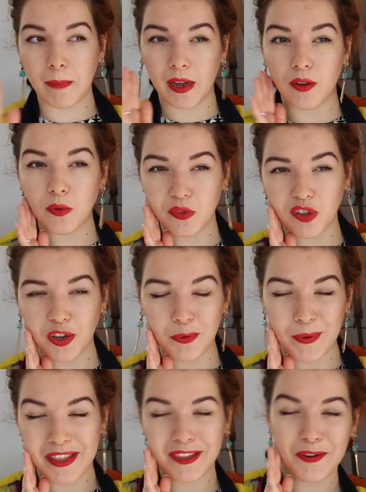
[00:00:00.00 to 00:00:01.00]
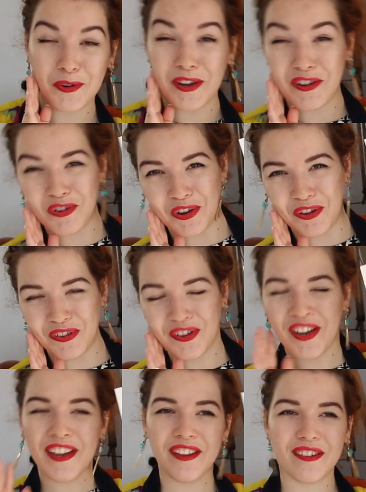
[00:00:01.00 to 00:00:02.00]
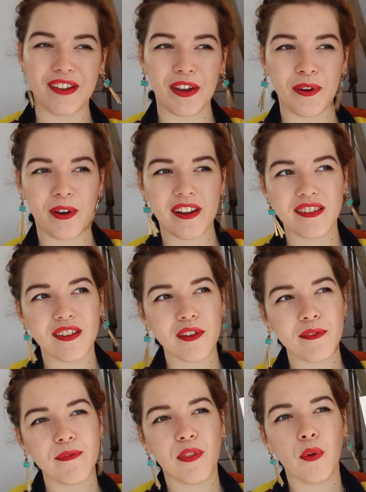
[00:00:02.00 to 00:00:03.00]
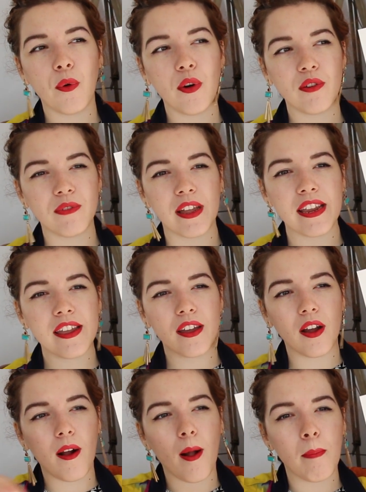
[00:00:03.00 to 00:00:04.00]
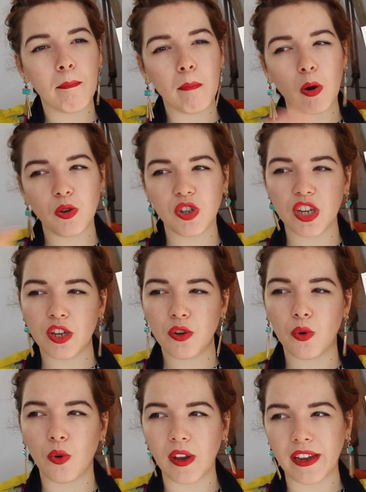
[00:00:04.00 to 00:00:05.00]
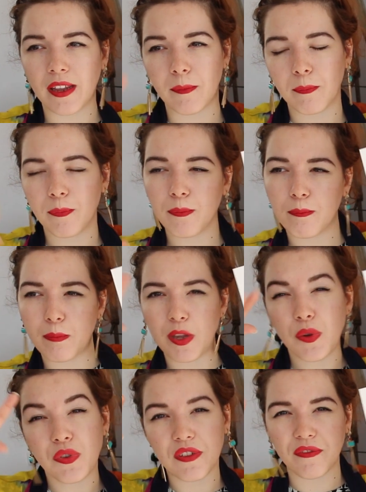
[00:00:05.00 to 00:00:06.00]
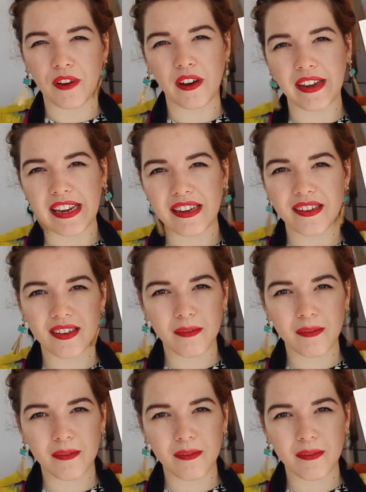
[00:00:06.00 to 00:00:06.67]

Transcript: but also with creatures. So I sort of thought of like a modern or like a beautified